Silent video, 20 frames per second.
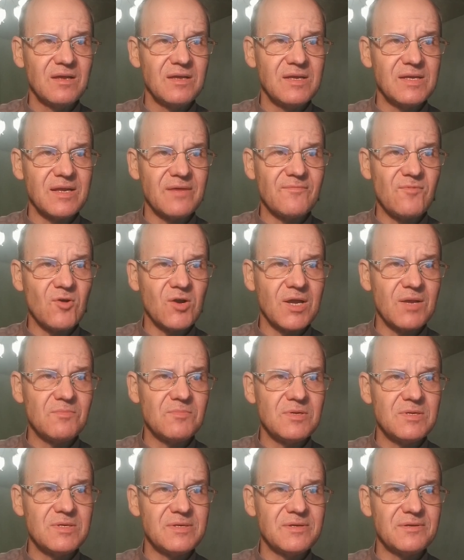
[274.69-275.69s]

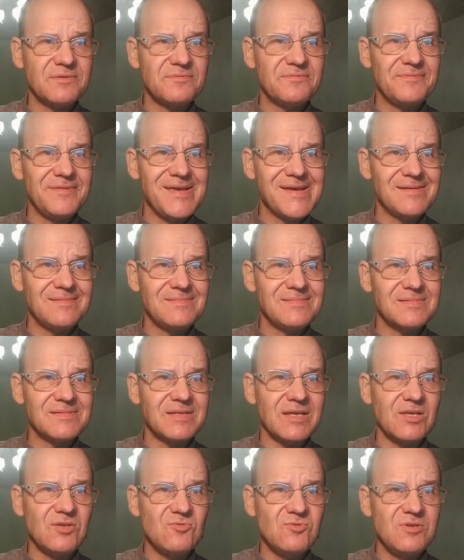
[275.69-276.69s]
irrevocably fill
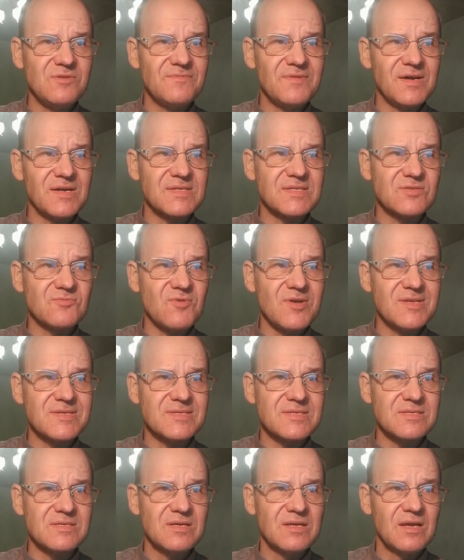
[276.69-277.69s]
the universe with